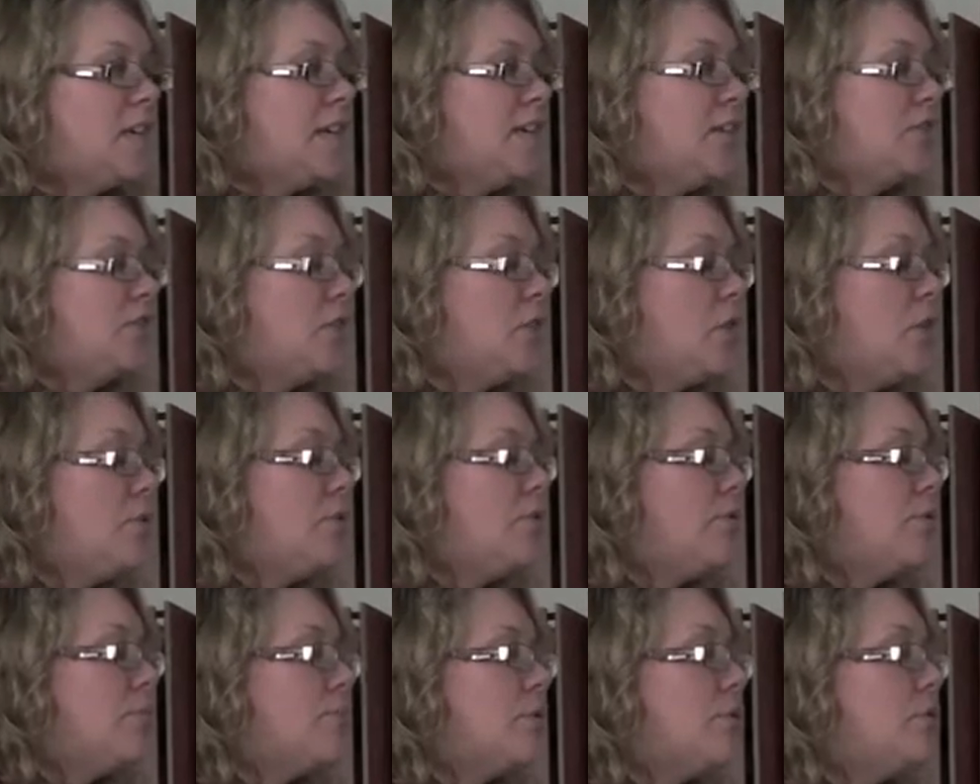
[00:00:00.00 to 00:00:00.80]
is go
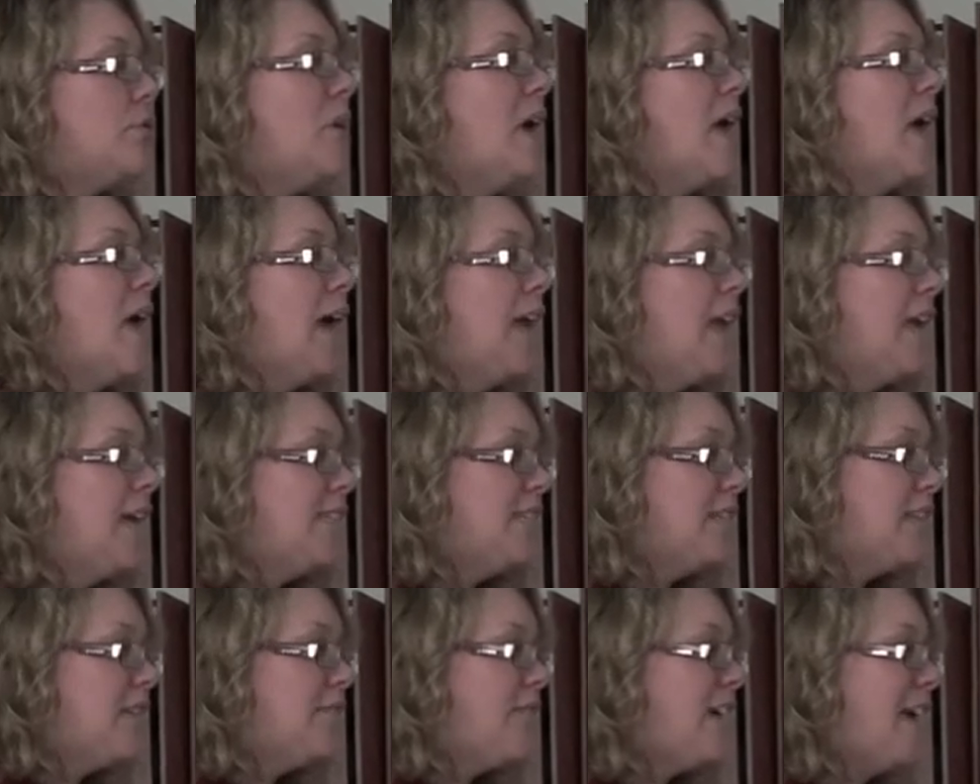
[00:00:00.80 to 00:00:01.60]
through and
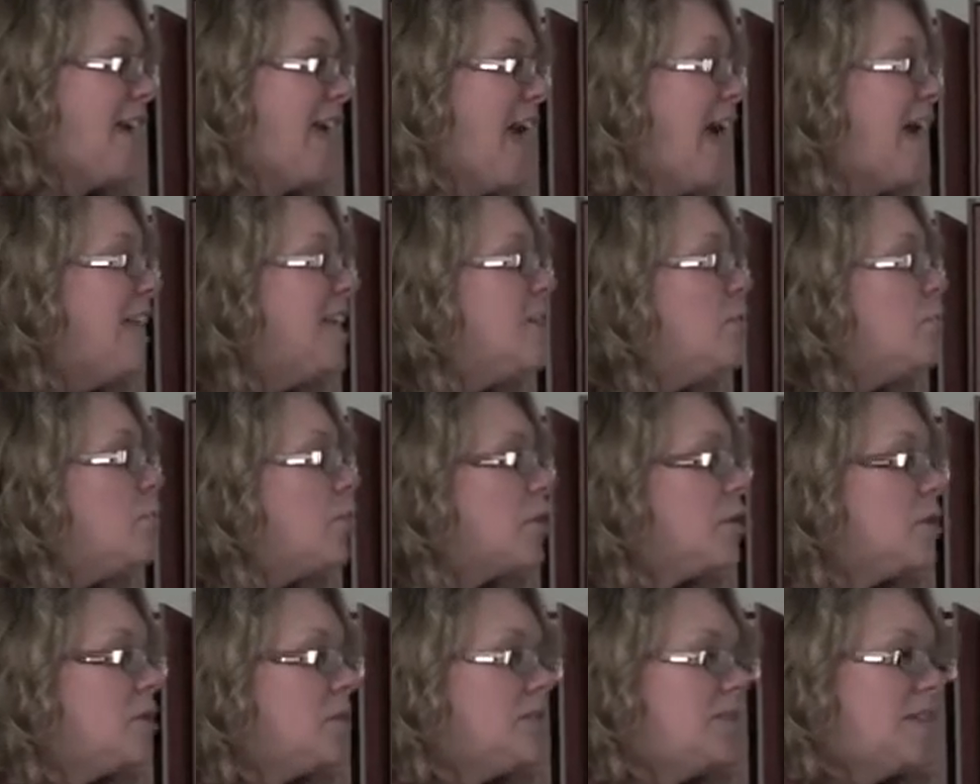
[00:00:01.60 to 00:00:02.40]
identify any
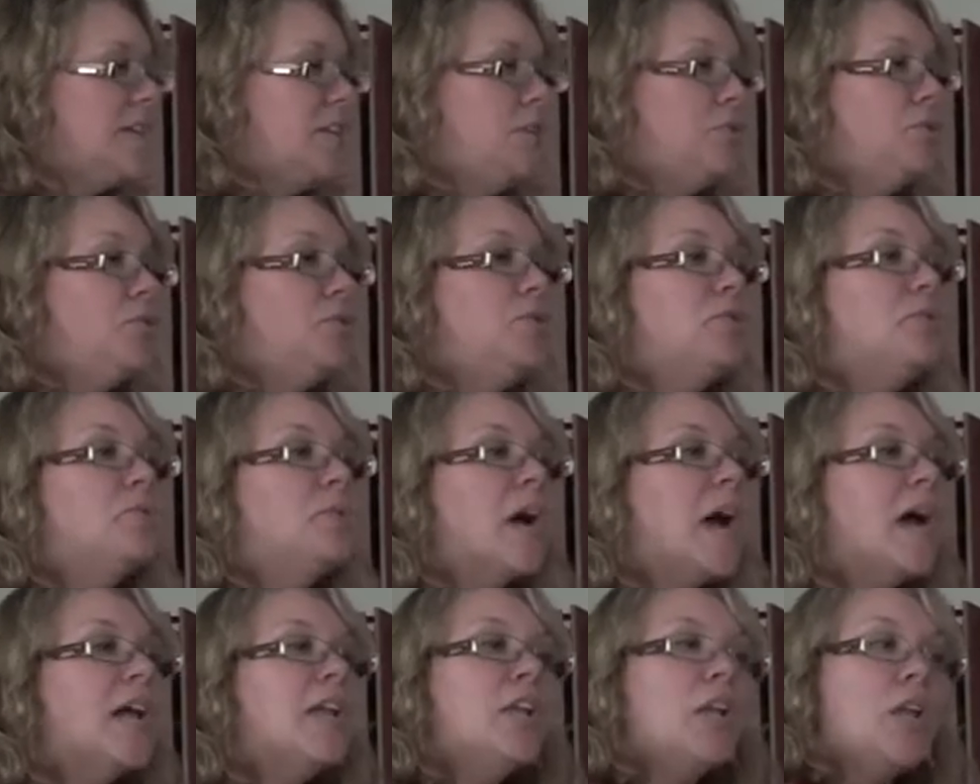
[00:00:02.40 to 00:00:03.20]
words that you do
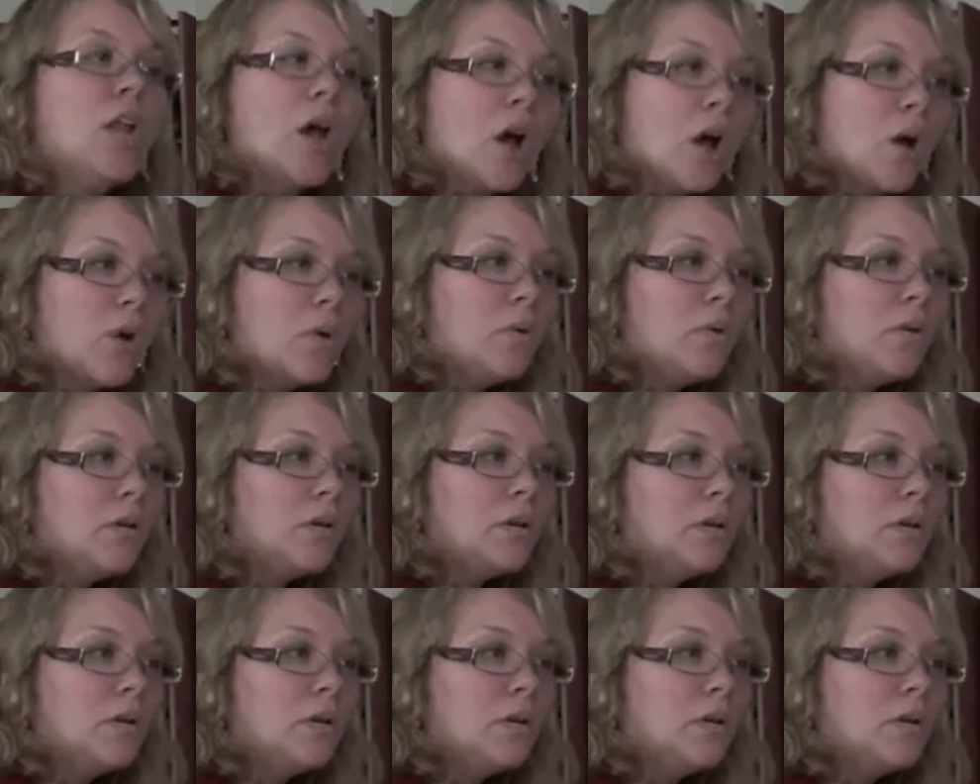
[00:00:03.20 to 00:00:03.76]
not know